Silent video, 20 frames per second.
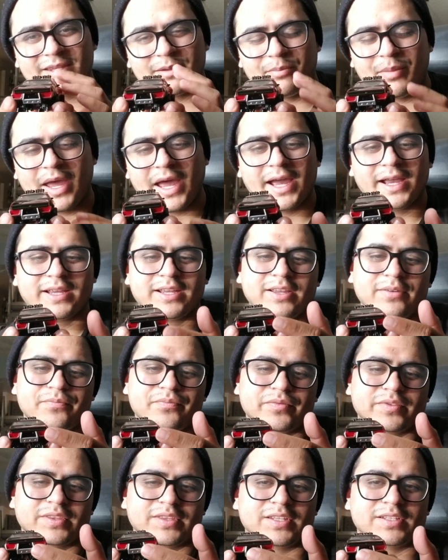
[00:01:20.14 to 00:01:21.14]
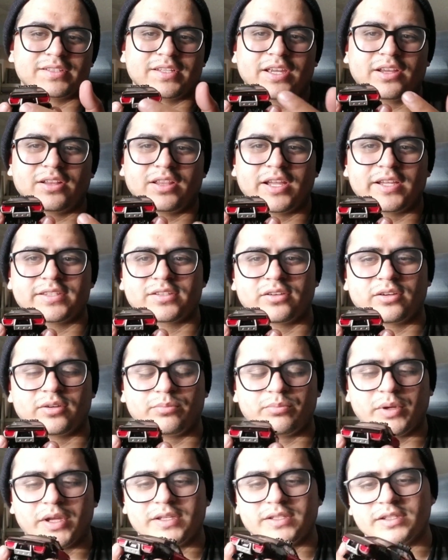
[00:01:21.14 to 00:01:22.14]
back, the tail lights are
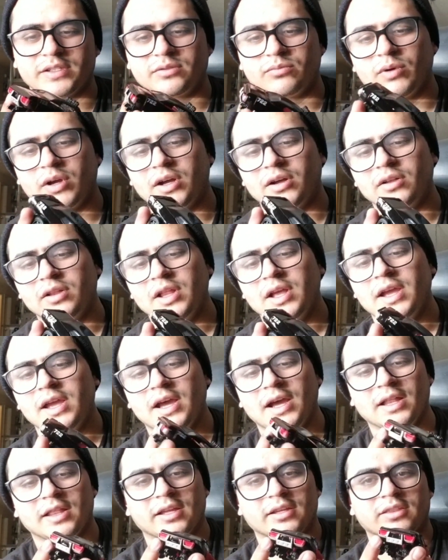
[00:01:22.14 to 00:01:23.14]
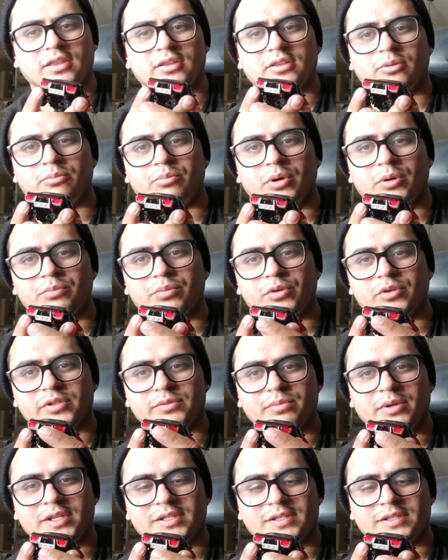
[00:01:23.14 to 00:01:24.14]
painted well. I like that the bumper is
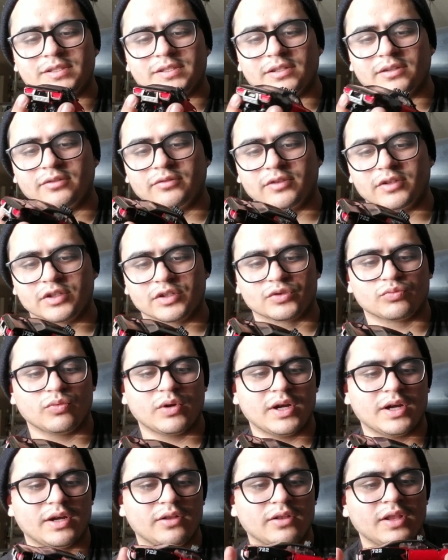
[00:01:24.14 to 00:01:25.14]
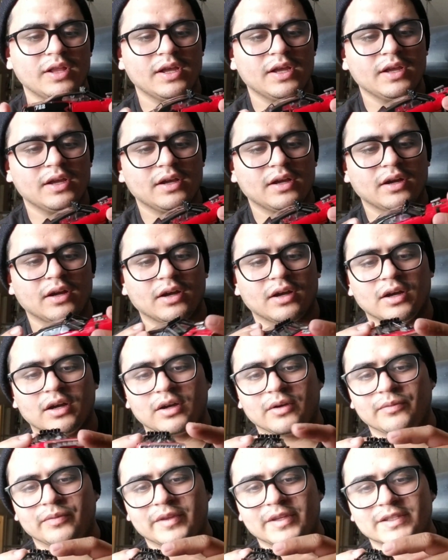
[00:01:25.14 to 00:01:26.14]
painted silver as well.
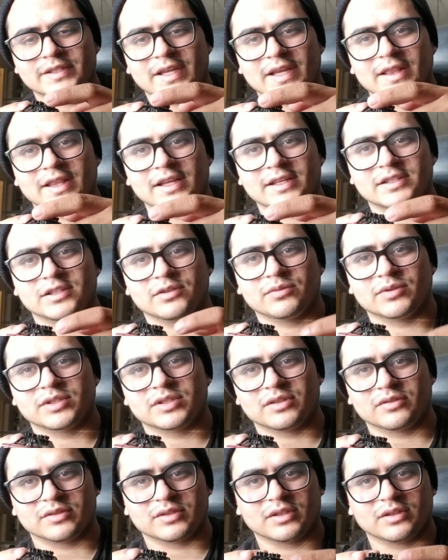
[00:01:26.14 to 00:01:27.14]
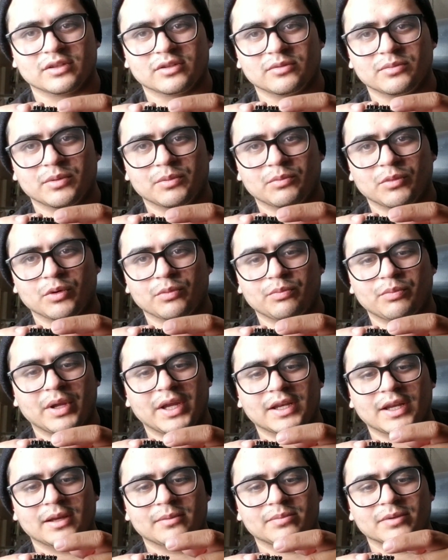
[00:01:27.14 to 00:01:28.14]
These headlights, I wish there was a little bit more
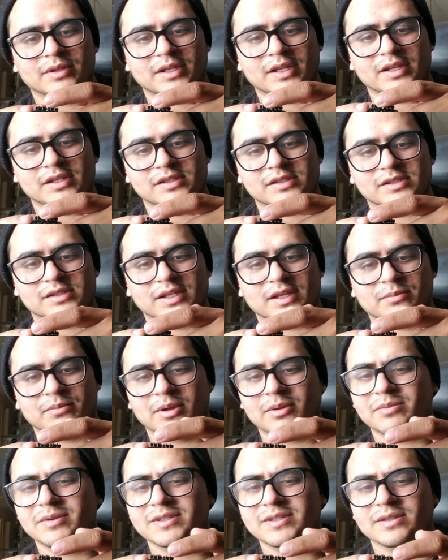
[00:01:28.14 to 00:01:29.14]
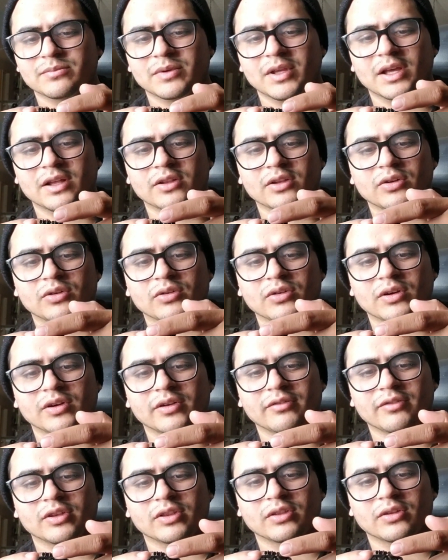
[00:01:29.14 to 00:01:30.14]
paint applications, like maybe some yellow or
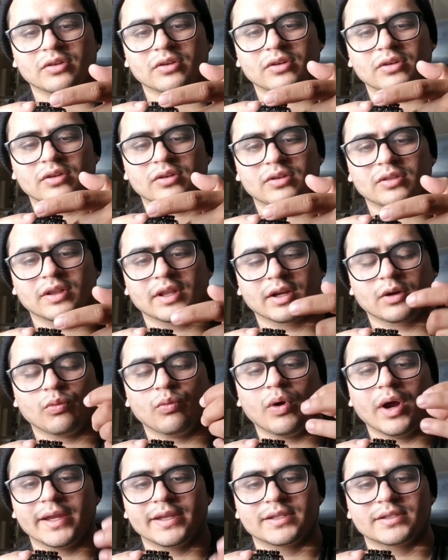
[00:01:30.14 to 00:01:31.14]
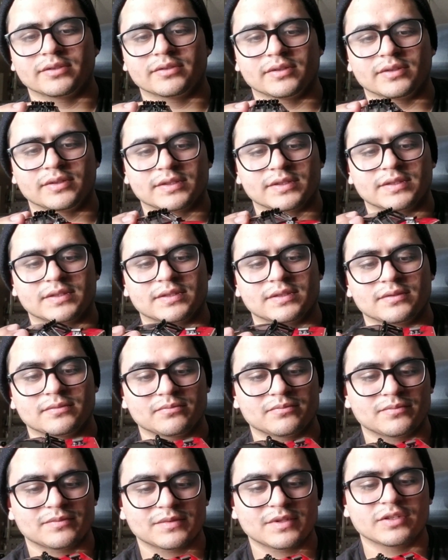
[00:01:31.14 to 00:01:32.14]
even the like white to
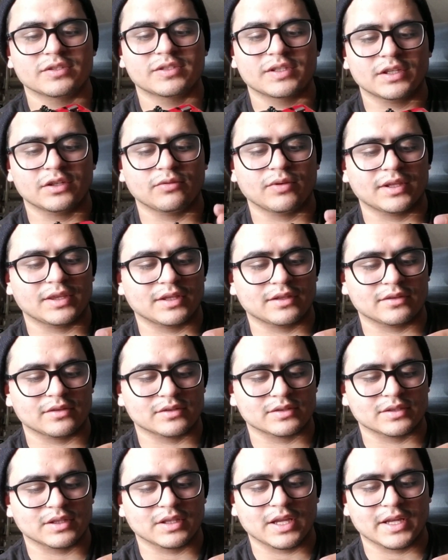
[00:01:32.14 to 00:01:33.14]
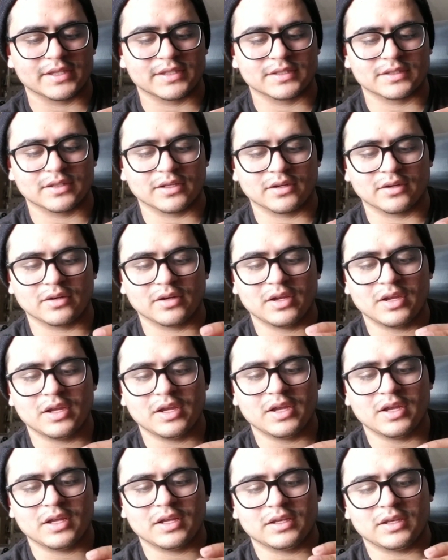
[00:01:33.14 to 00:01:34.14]
insinuate that there's lights there.
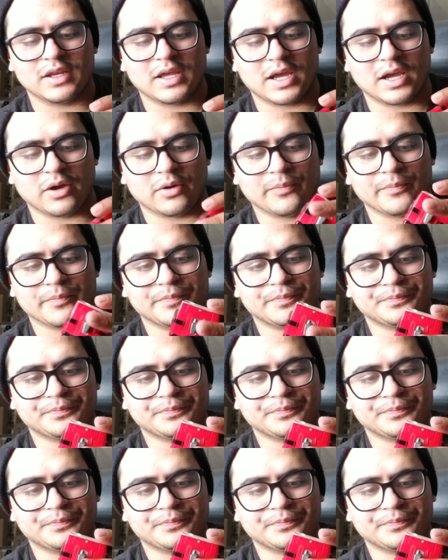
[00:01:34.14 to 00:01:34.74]
Now,